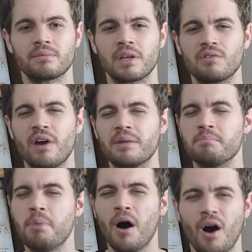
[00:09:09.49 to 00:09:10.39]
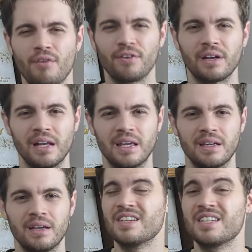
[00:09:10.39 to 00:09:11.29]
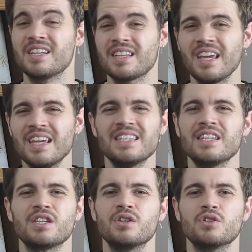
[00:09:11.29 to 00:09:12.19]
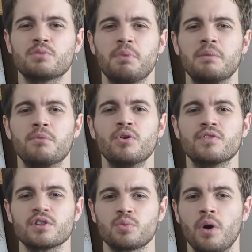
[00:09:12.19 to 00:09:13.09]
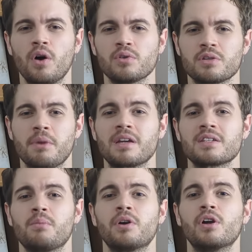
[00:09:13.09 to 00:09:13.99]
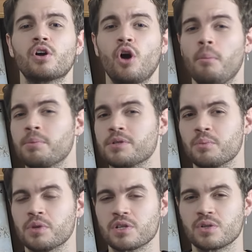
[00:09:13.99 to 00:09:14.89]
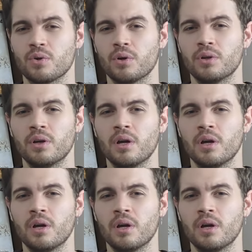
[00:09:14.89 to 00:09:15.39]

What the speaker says: He read him perfectly. You see, it's easy to use spin moves and twirls to make someone look competent with a sword.